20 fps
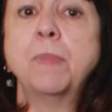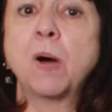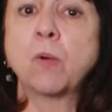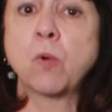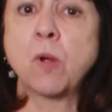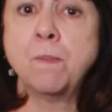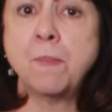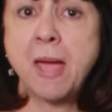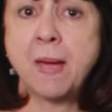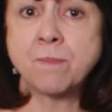
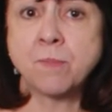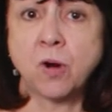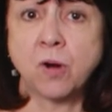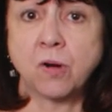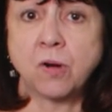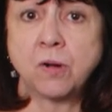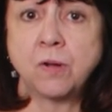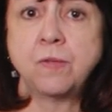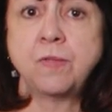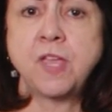But
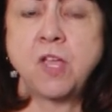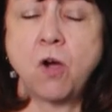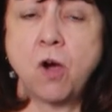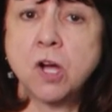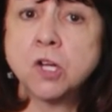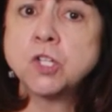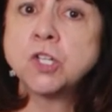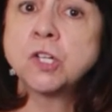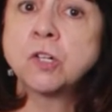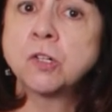remember, the
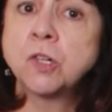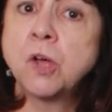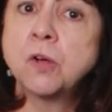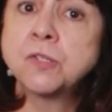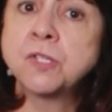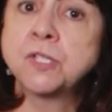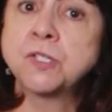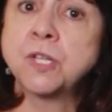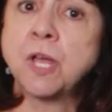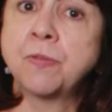auction
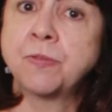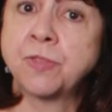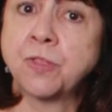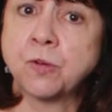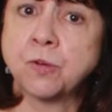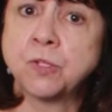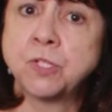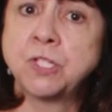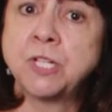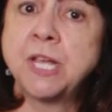closes on
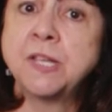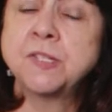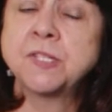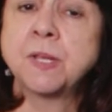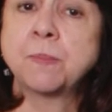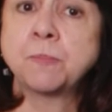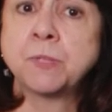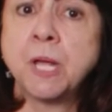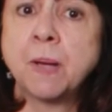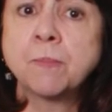Thursday,
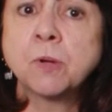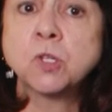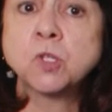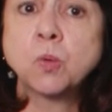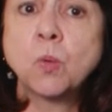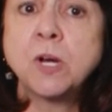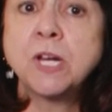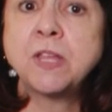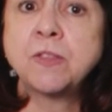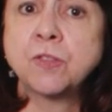September
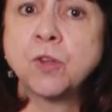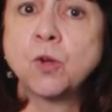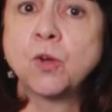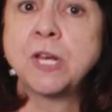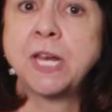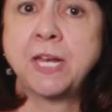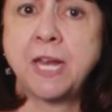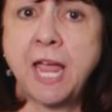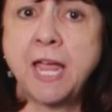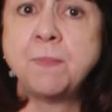
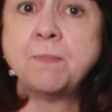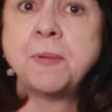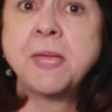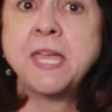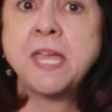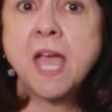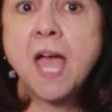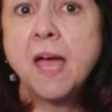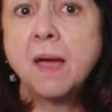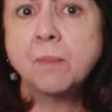23rd at 8
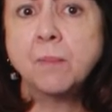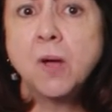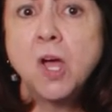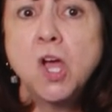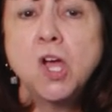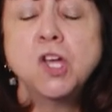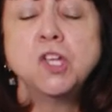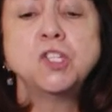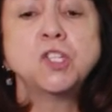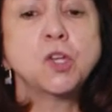p.m.
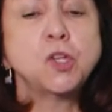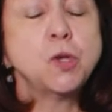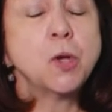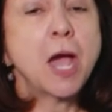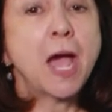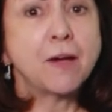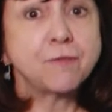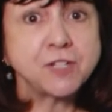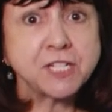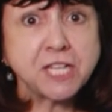So you
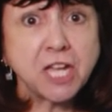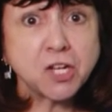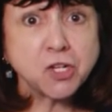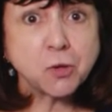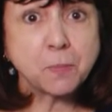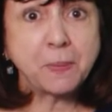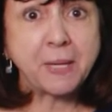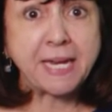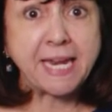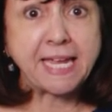have to get
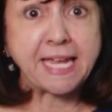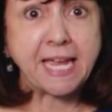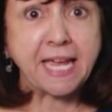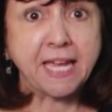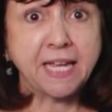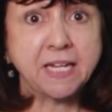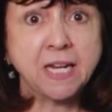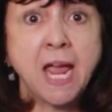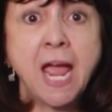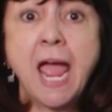your bidding
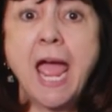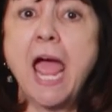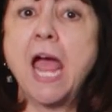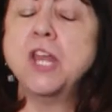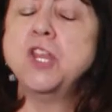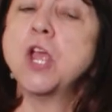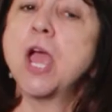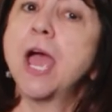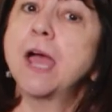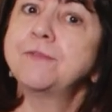in,
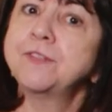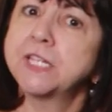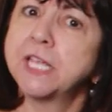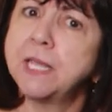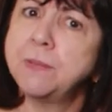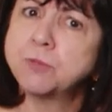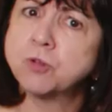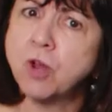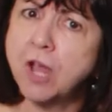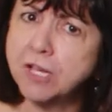and you have to
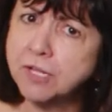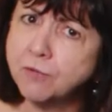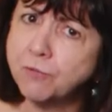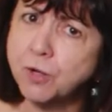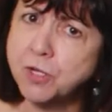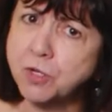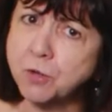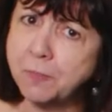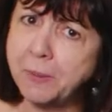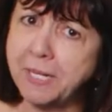keep track of
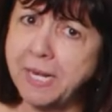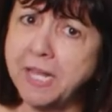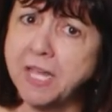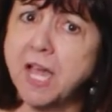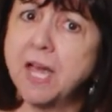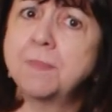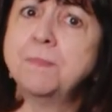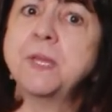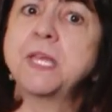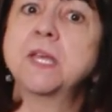what you're
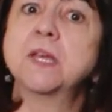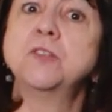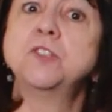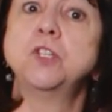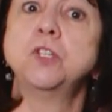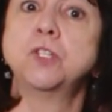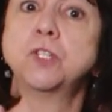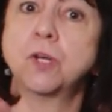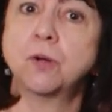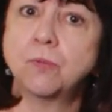bidding on
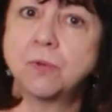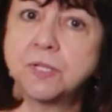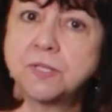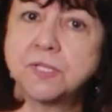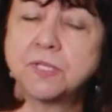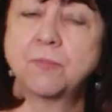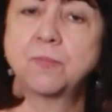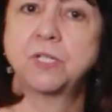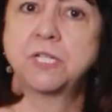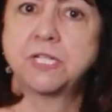because you don't
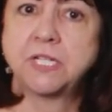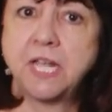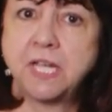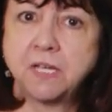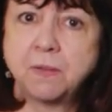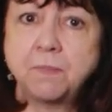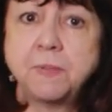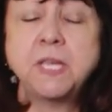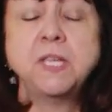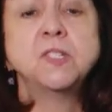want someone to
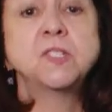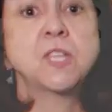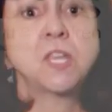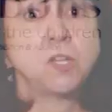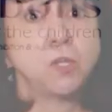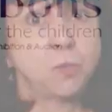take a piece that